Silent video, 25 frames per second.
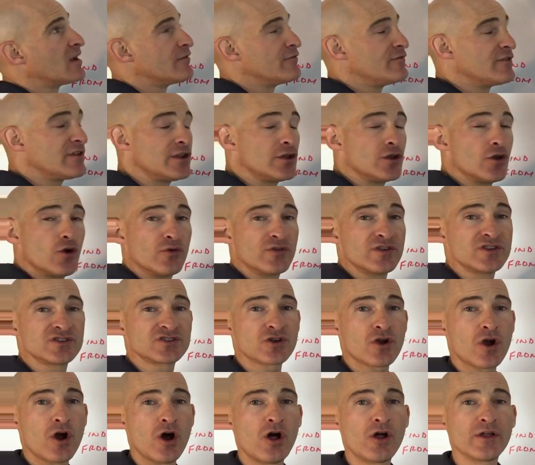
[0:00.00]
video, these
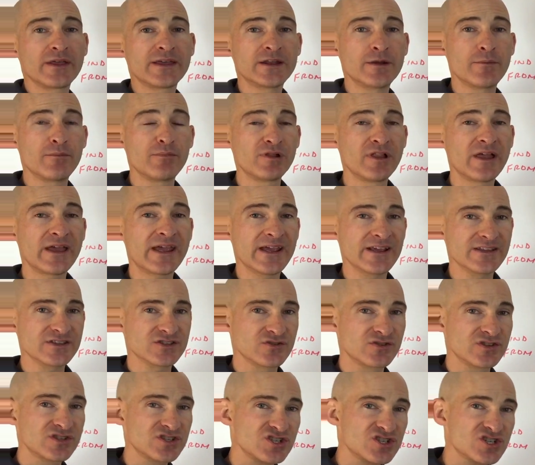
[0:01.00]
are all in a plane.
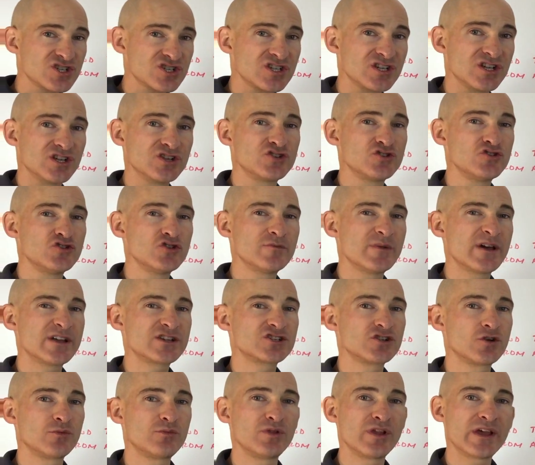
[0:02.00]
So this is just in a
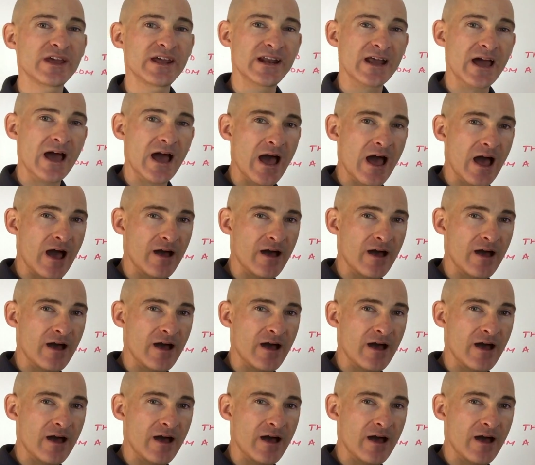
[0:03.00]
two-dimensional plane